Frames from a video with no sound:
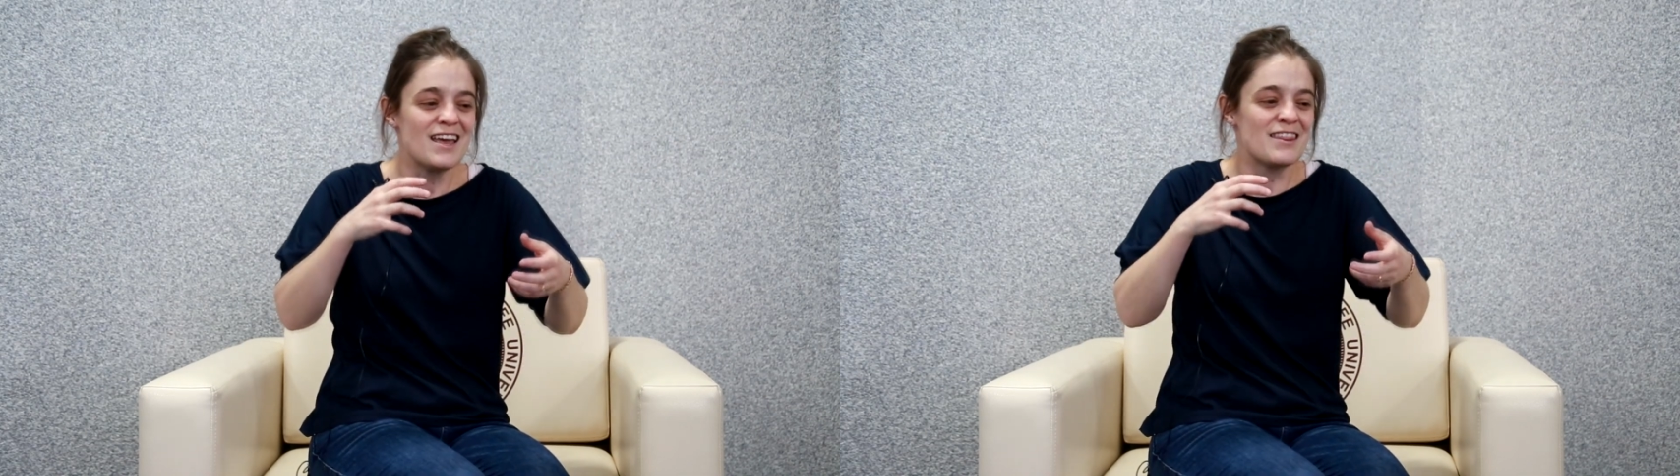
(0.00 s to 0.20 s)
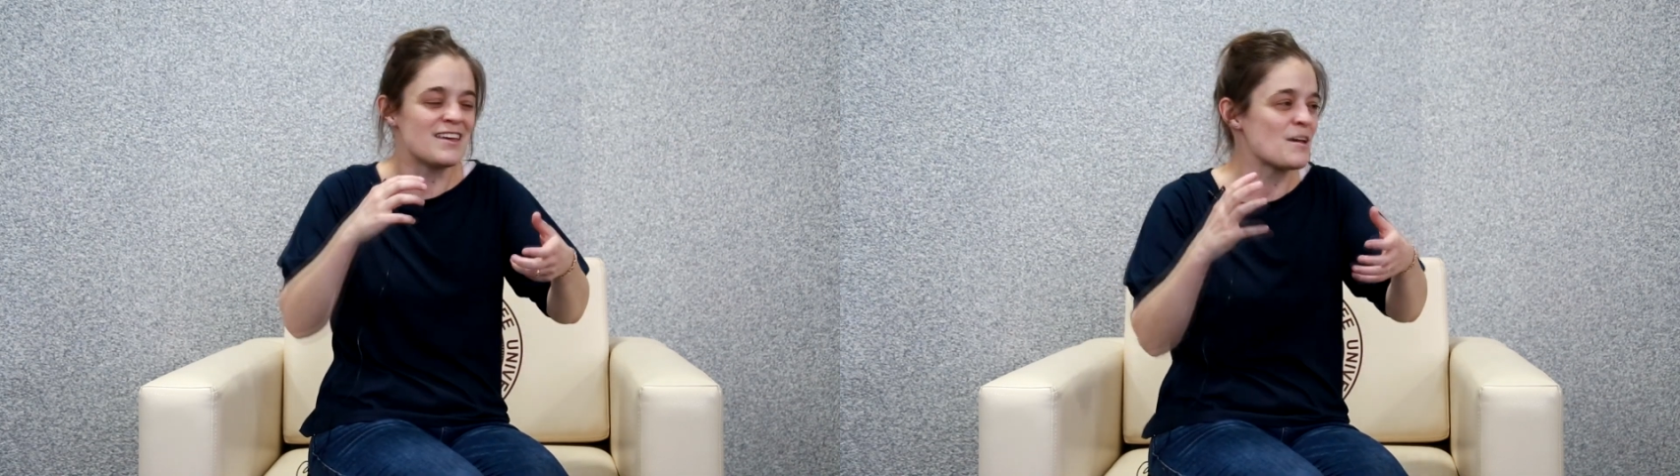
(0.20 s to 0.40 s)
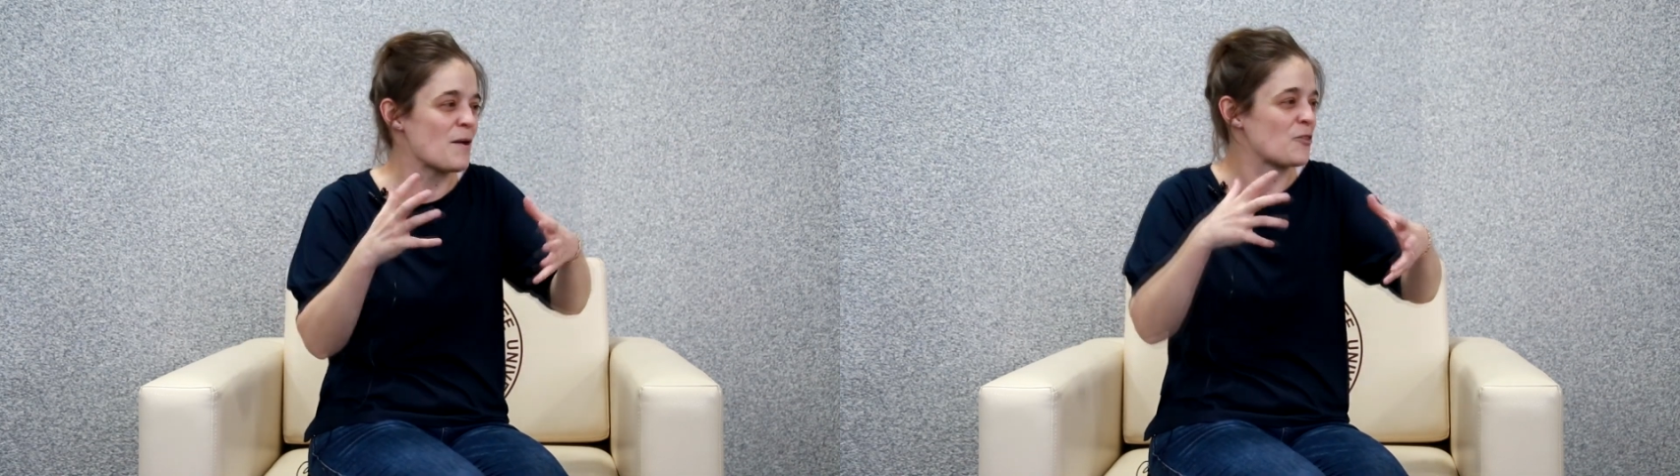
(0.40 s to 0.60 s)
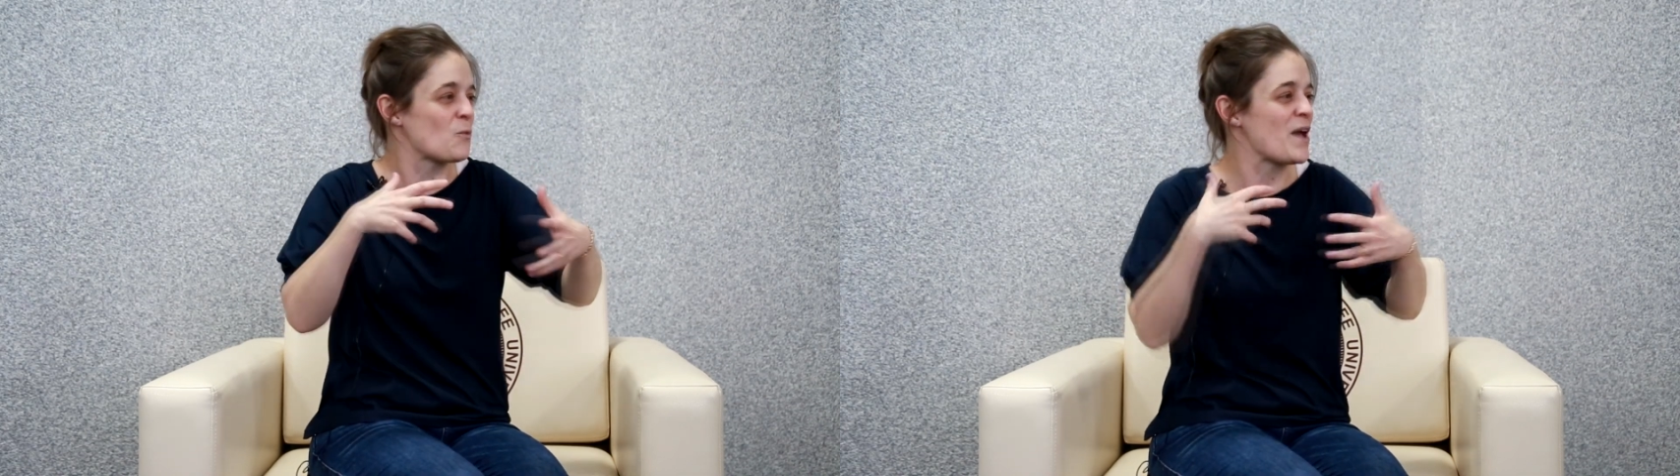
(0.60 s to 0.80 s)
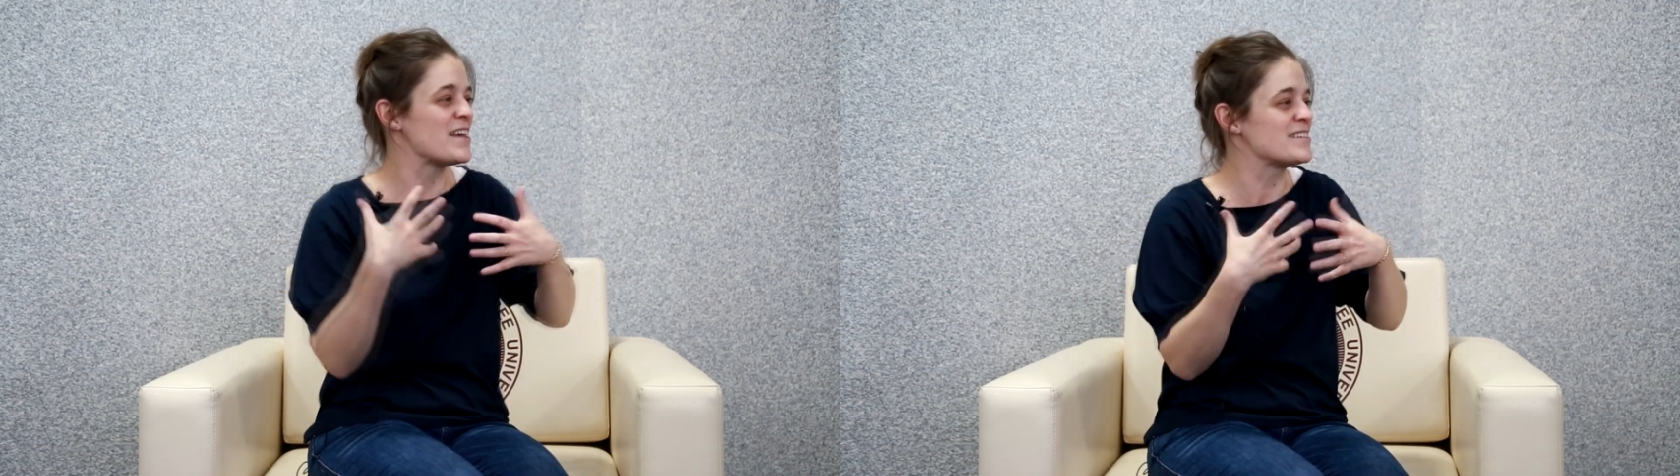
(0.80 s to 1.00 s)
thinking about the
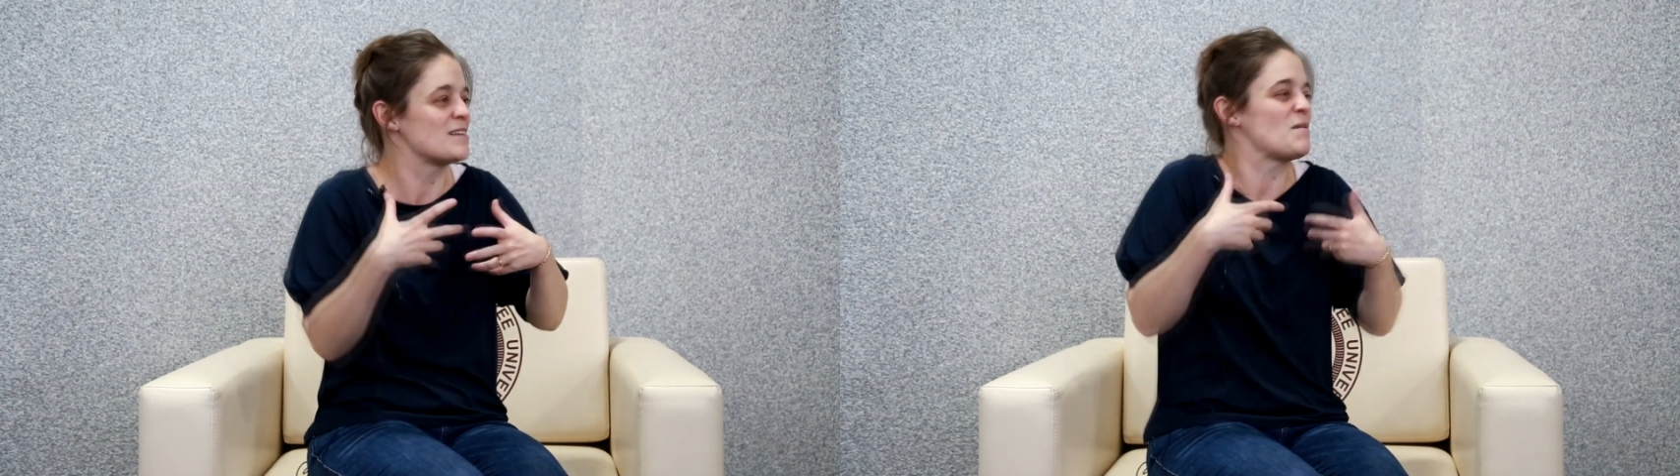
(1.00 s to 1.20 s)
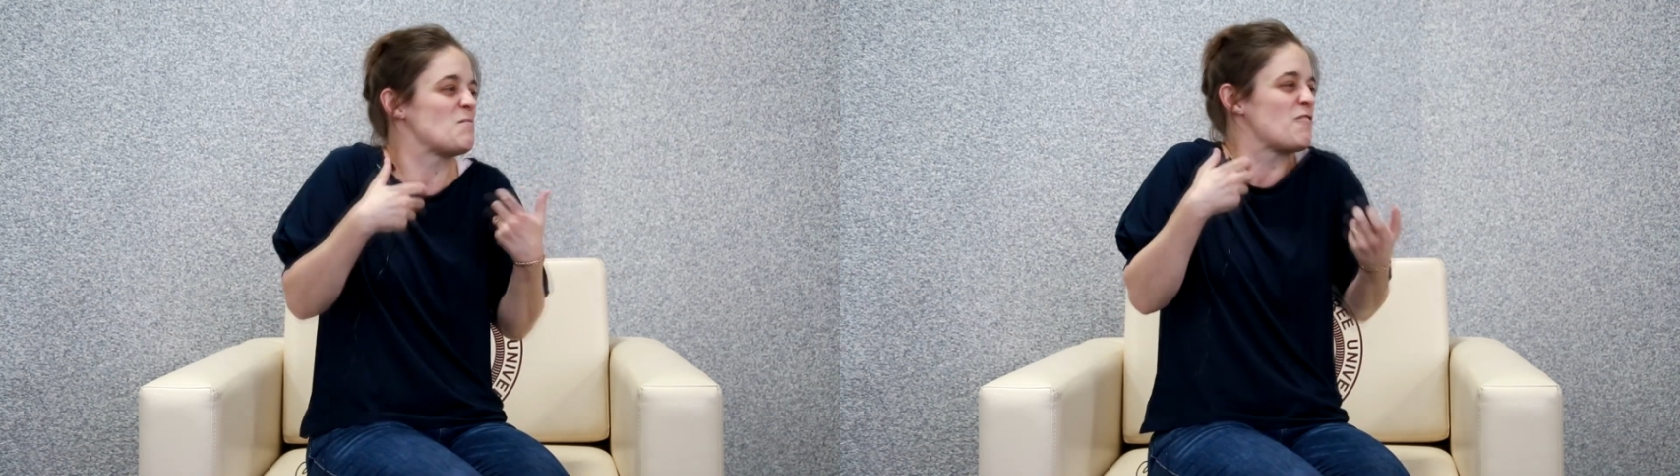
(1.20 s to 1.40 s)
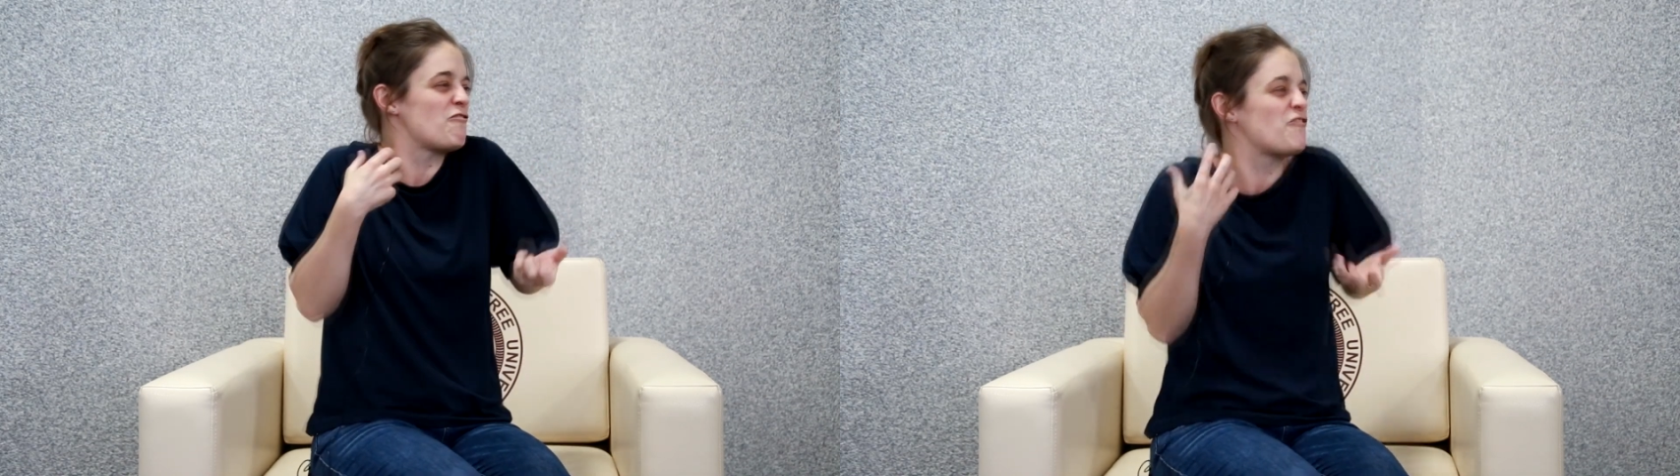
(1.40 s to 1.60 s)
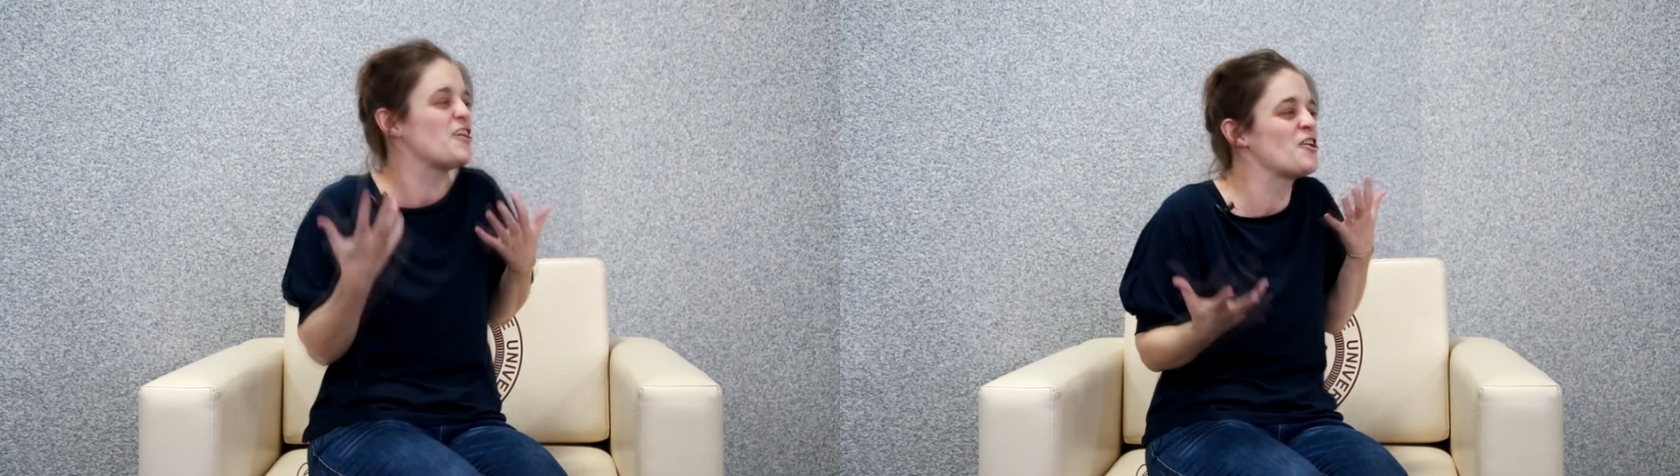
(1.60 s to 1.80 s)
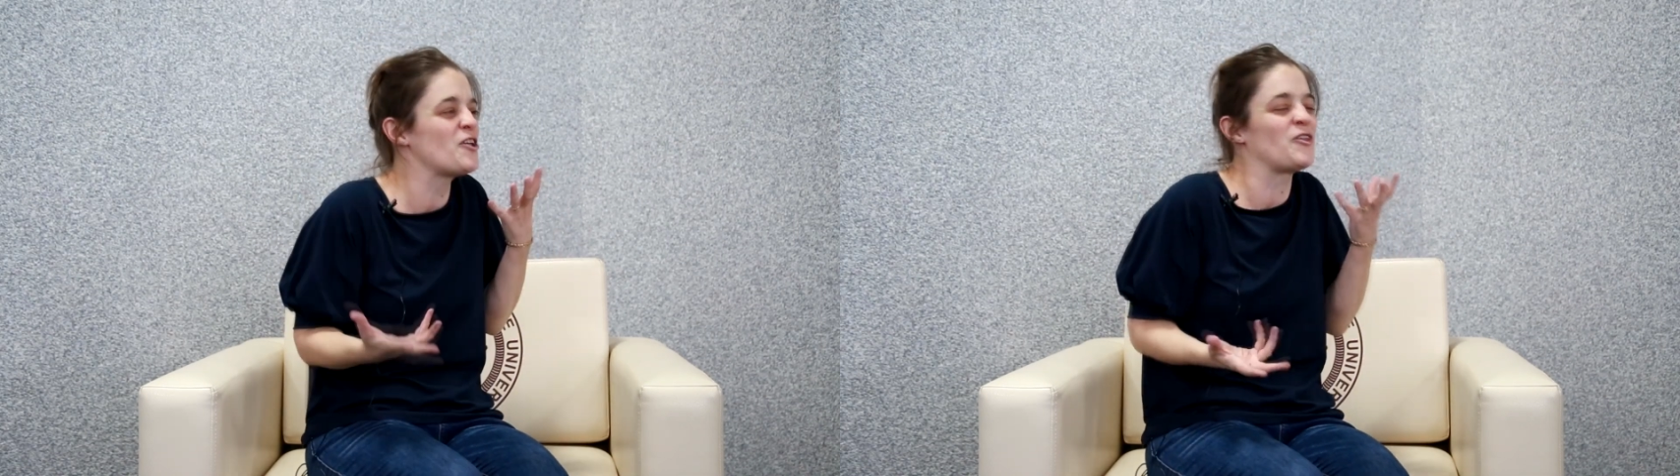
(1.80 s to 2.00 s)
ways that it made me
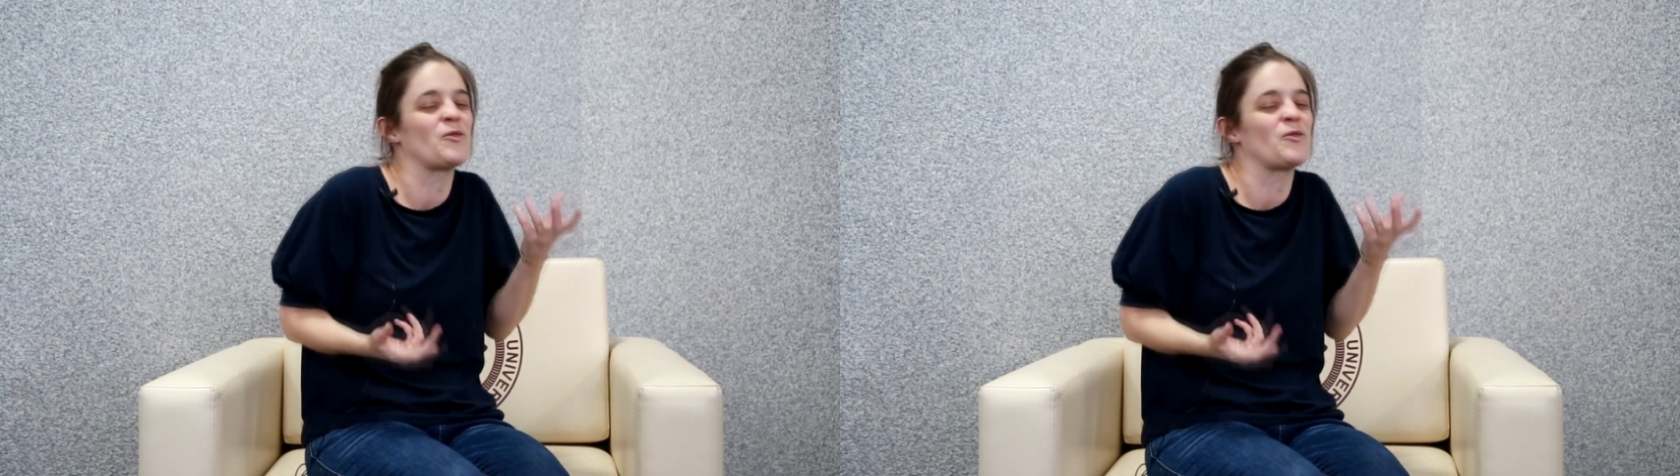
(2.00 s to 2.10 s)
feel